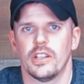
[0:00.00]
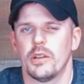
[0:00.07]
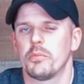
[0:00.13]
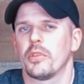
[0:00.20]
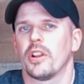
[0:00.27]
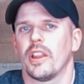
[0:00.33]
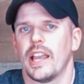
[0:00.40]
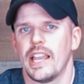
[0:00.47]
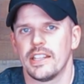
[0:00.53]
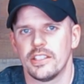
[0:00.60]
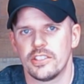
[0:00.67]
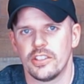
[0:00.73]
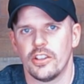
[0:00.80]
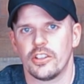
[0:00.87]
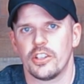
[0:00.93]
I'm glad
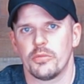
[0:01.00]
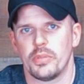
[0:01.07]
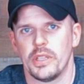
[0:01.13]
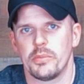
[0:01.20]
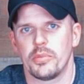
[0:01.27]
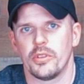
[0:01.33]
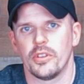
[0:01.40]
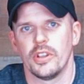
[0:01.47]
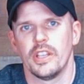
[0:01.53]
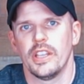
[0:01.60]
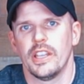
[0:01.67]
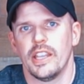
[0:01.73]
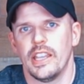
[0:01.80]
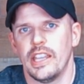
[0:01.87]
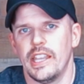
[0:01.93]
to talk to people
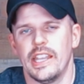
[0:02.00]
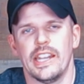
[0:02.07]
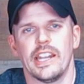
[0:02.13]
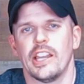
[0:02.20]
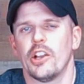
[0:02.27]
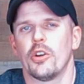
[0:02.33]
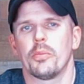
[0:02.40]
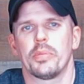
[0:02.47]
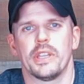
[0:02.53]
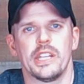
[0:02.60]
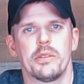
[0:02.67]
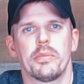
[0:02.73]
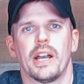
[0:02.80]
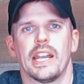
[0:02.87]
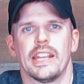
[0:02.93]
and help
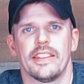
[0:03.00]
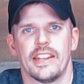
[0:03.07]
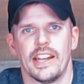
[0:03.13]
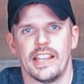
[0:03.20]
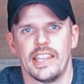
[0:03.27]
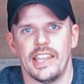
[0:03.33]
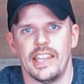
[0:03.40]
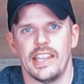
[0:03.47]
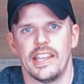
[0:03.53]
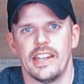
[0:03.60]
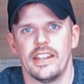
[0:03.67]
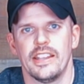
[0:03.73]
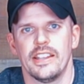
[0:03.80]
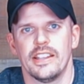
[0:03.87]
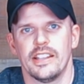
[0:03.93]
anybody that I can